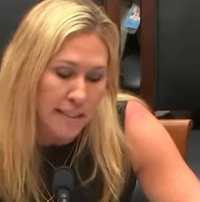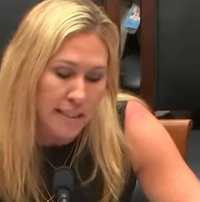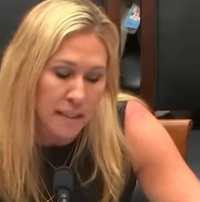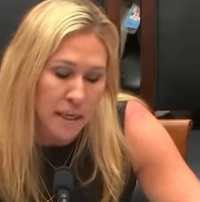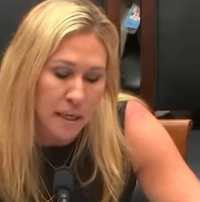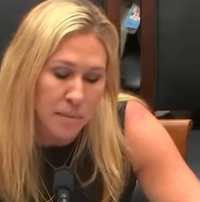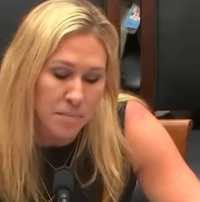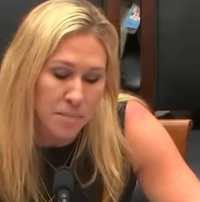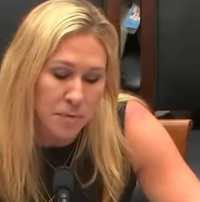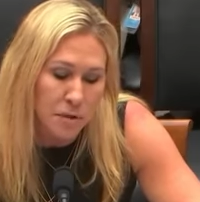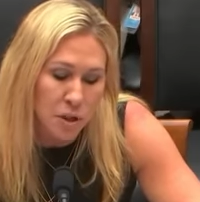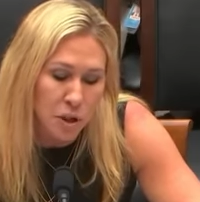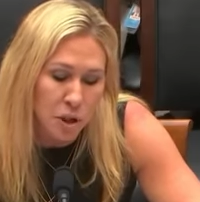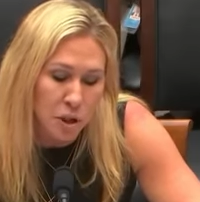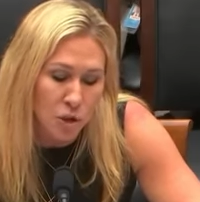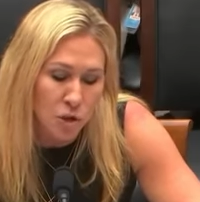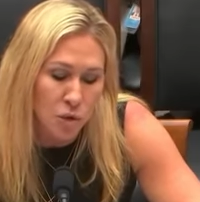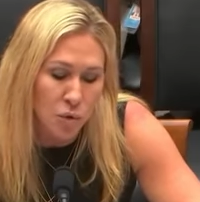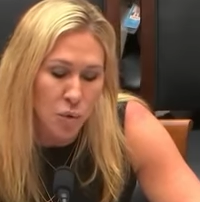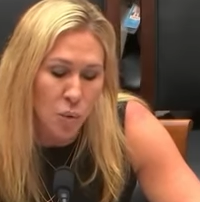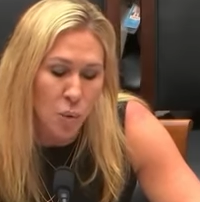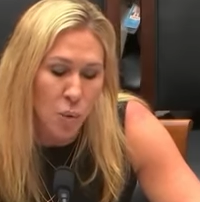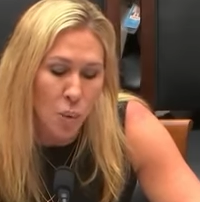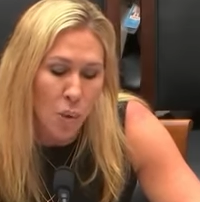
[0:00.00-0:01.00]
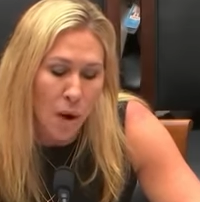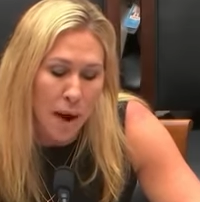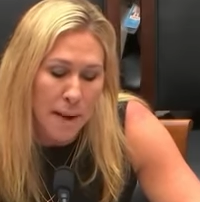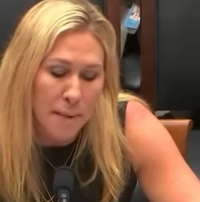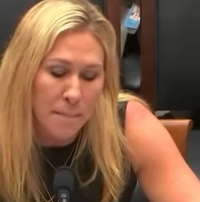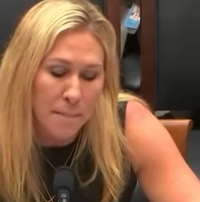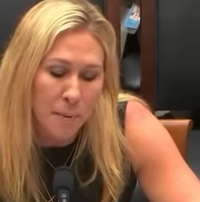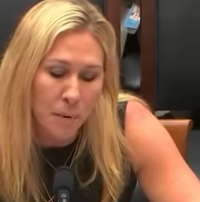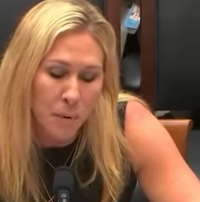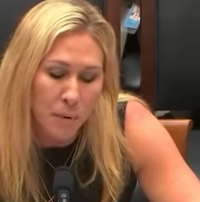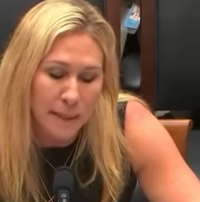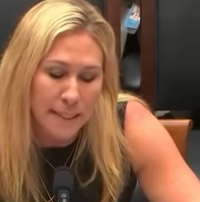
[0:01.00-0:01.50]
It's up to
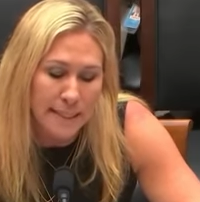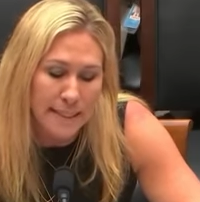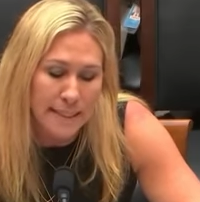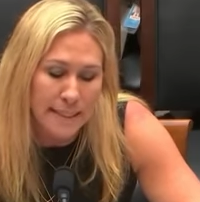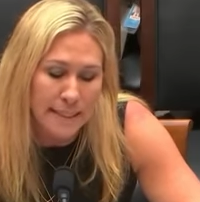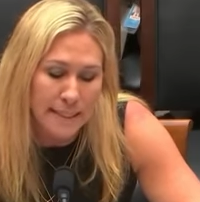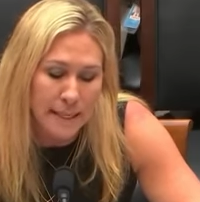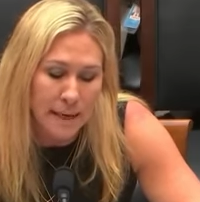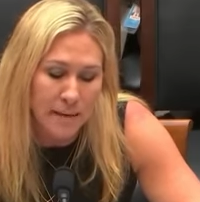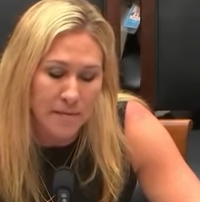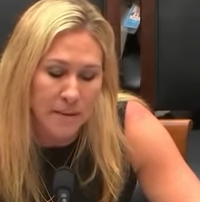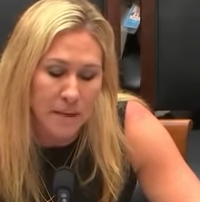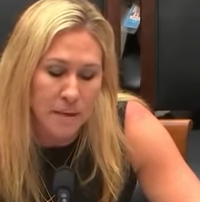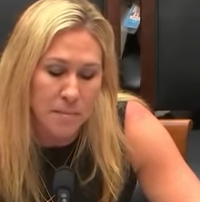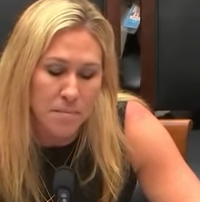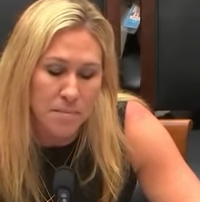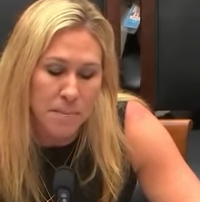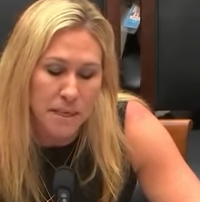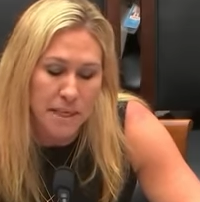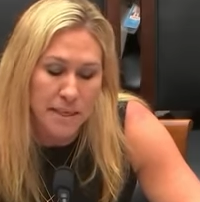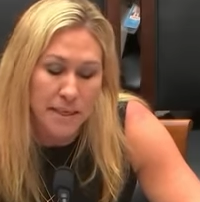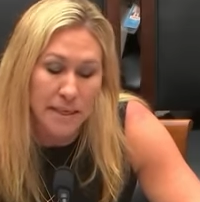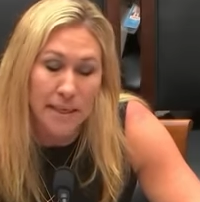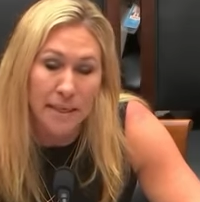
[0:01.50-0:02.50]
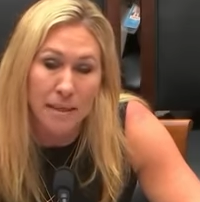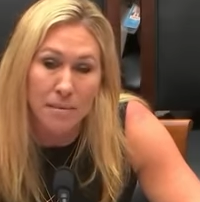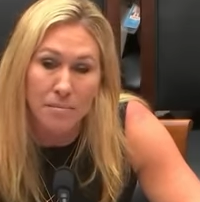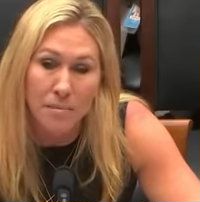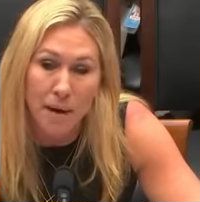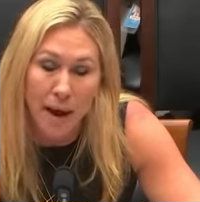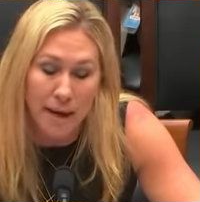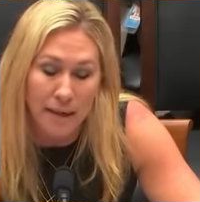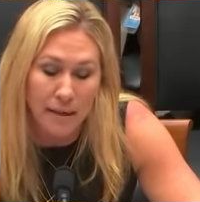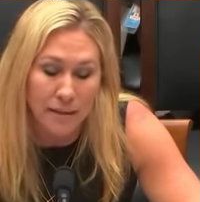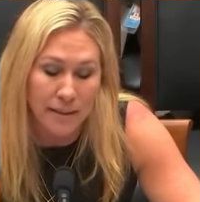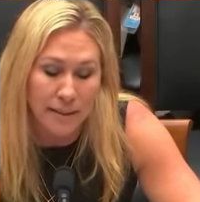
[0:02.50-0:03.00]
1.7 million
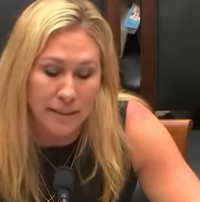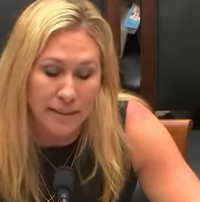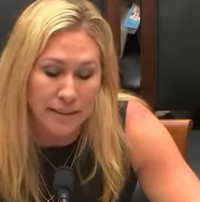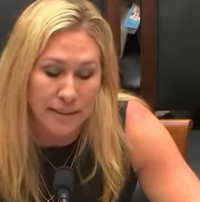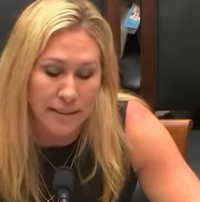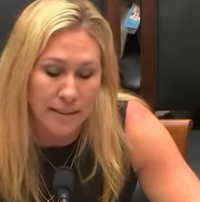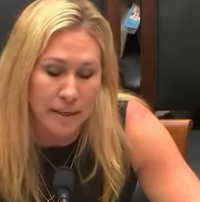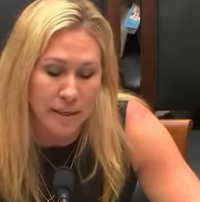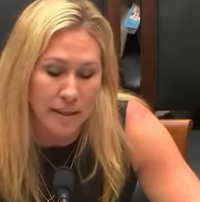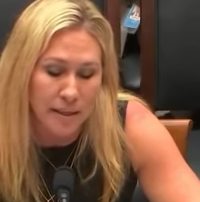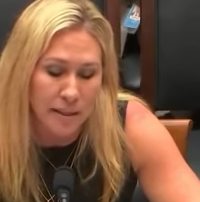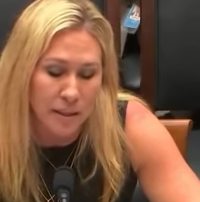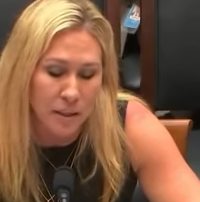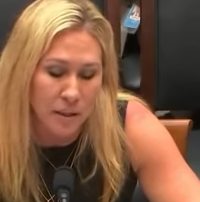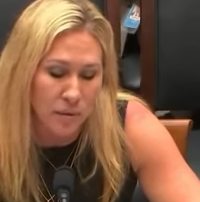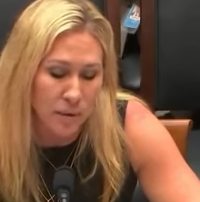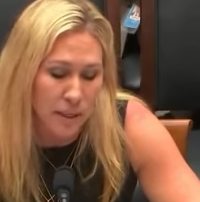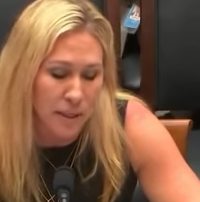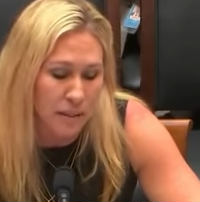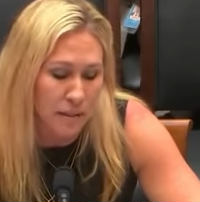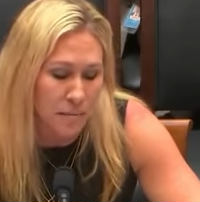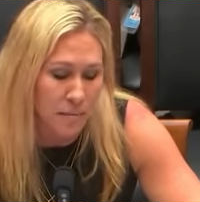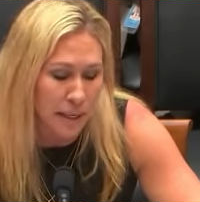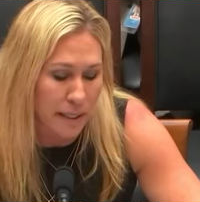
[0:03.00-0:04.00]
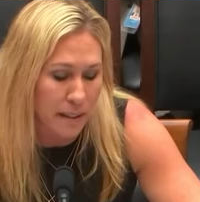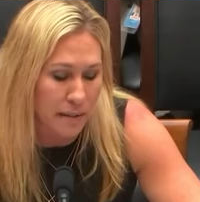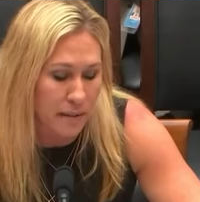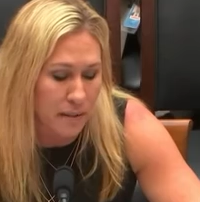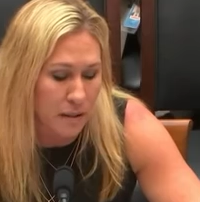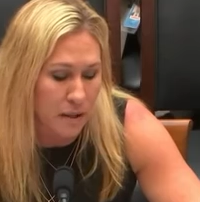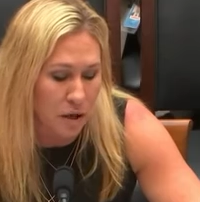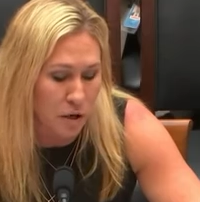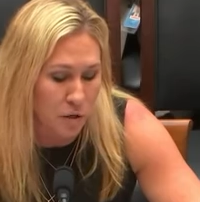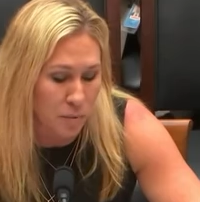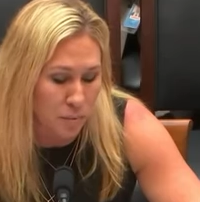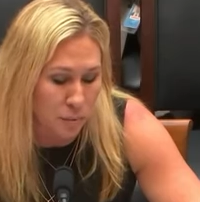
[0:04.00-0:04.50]
migrants at the
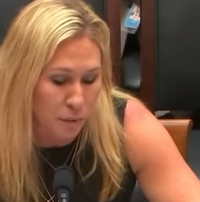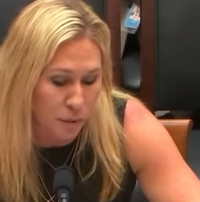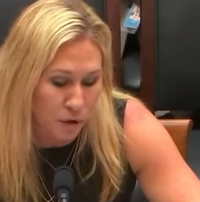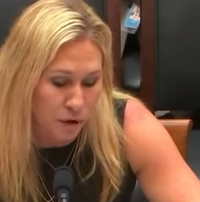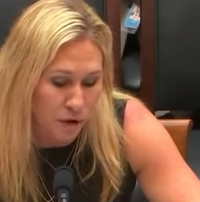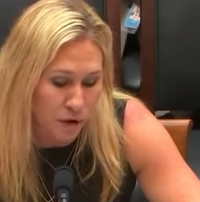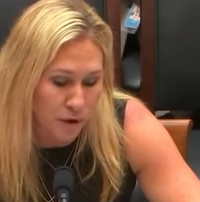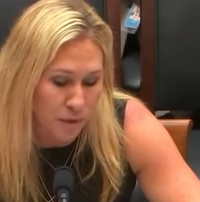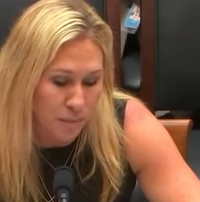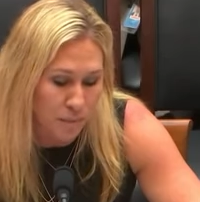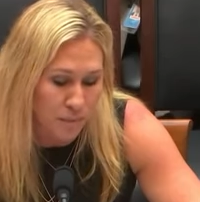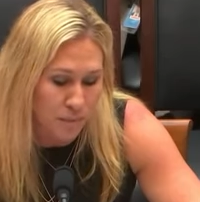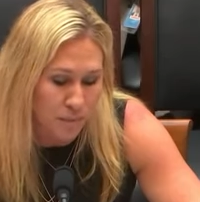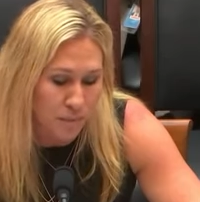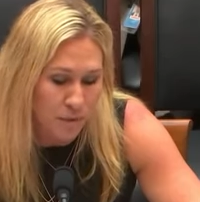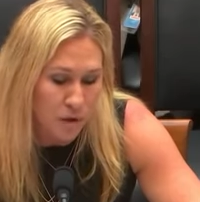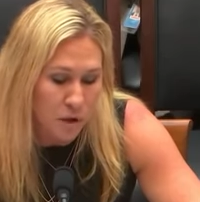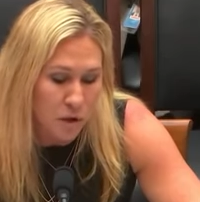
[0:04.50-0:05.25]
U.S.-Mexico border